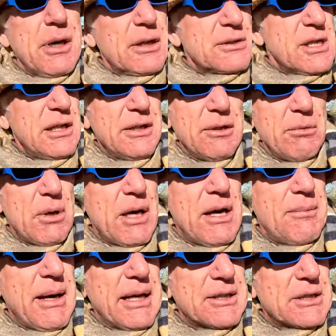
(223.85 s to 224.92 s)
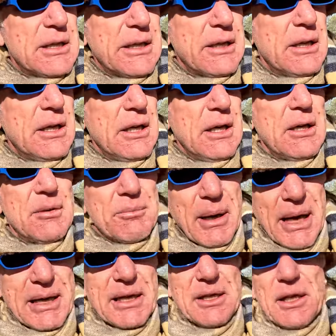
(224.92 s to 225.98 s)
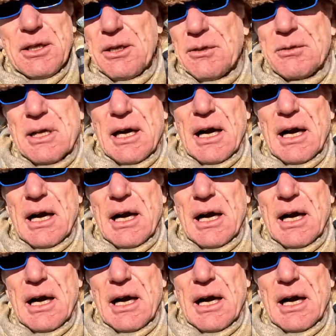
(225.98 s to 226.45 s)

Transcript: I'll tell you why I'm actually back in the UK,